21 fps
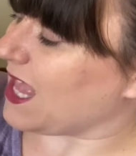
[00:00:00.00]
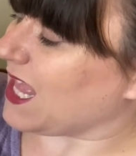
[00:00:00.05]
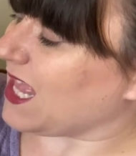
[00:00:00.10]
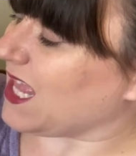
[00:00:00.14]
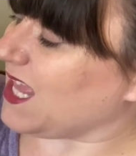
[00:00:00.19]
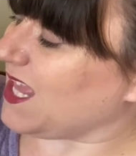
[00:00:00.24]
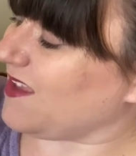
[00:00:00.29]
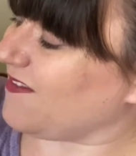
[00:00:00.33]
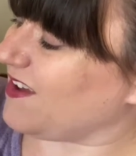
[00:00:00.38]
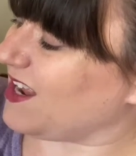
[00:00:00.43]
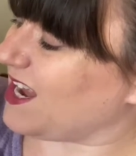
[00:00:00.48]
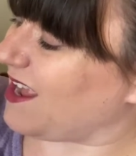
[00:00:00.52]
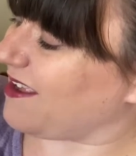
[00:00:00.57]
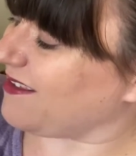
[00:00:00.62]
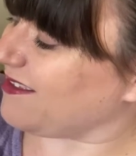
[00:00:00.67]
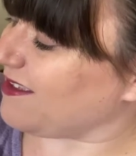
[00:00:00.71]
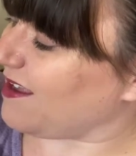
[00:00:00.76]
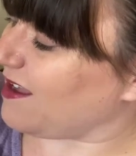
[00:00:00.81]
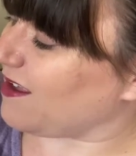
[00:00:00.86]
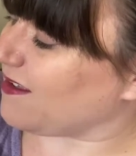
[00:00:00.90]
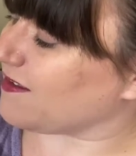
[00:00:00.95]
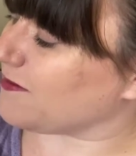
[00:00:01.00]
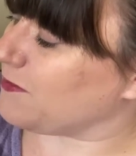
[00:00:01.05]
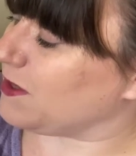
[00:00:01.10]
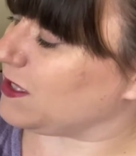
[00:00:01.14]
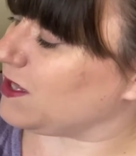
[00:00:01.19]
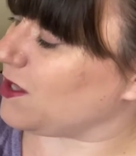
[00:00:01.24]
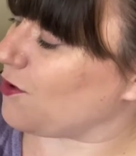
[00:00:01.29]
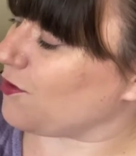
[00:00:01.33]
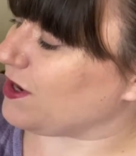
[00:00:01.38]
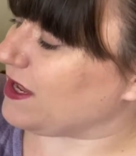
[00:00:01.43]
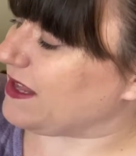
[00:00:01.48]
Even Isaiah's
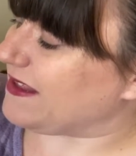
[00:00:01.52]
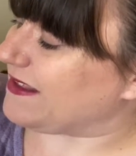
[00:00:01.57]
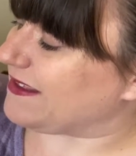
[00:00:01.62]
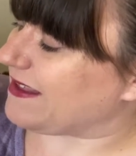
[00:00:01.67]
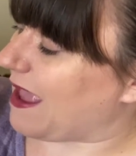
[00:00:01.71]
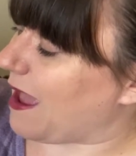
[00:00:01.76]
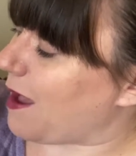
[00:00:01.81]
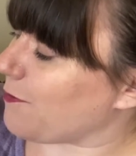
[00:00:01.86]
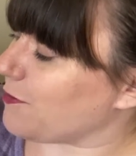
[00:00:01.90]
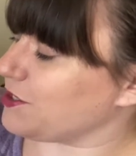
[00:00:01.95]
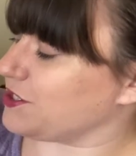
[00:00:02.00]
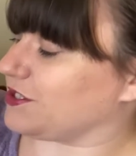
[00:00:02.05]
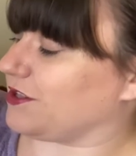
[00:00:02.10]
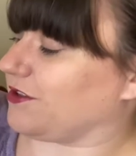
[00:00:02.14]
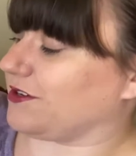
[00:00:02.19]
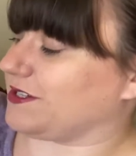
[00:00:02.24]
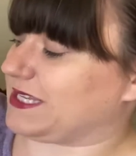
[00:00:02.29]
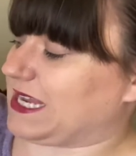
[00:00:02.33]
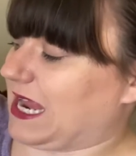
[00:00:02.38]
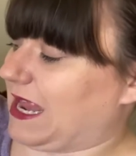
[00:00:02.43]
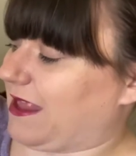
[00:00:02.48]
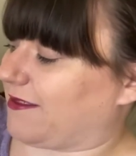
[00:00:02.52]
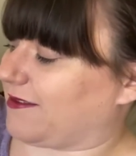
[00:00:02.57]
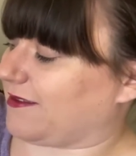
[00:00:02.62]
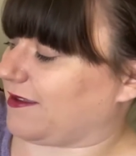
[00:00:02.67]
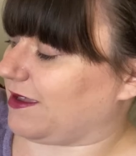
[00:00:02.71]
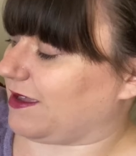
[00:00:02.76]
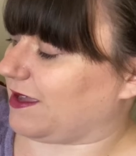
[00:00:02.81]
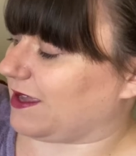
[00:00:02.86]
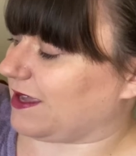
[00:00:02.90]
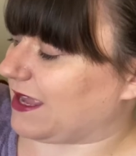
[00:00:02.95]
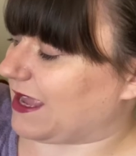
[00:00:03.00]
bologna sandwich looked
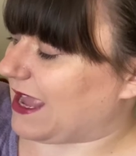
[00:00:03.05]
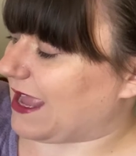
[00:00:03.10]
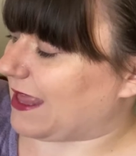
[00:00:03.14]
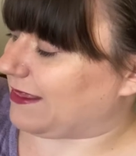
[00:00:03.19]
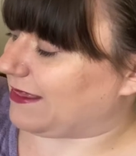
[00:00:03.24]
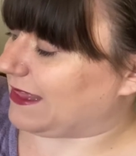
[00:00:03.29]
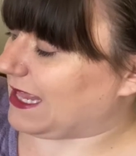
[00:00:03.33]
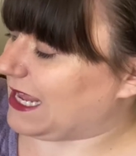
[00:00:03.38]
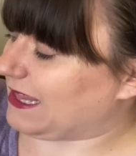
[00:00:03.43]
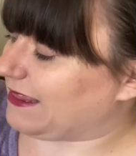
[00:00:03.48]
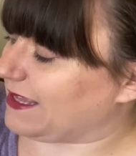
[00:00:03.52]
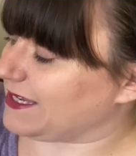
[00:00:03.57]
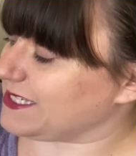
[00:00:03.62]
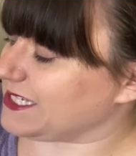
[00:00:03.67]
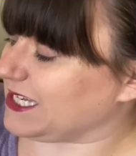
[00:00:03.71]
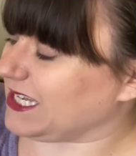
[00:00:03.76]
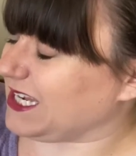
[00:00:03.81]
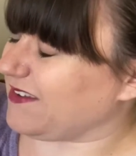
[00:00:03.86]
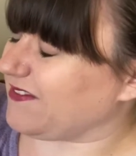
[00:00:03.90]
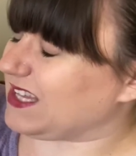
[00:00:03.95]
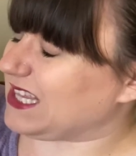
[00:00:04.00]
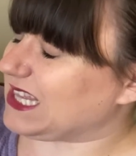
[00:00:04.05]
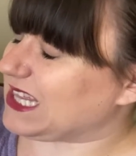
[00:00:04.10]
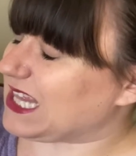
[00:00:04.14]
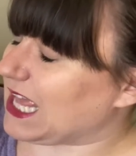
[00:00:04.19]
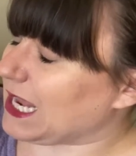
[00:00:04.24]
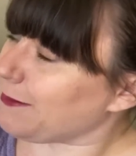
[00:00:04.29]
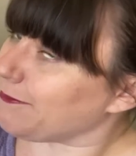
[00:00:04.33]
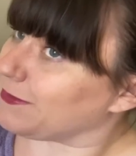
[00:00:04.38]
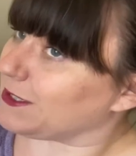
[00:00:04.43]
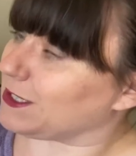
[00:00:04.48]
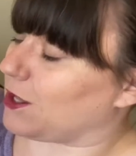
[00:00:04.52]
tasty, and Lailah didn't even
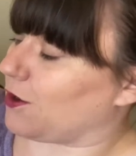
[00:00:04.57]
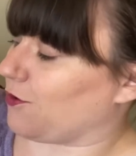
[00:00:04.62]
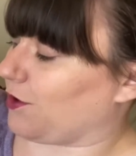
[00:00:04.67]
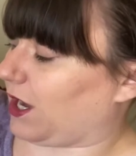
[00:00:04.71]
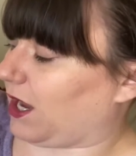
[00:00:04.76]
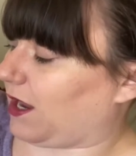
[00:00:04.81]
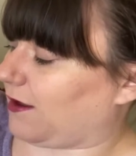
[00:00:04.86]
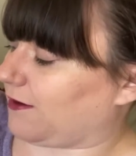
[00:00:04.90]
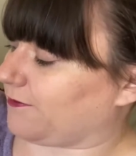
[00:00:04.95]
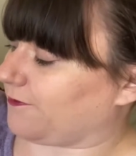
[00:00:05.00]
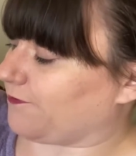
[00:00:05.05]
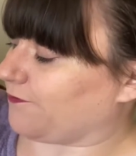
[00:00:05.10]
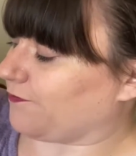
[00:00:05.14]
like bologna.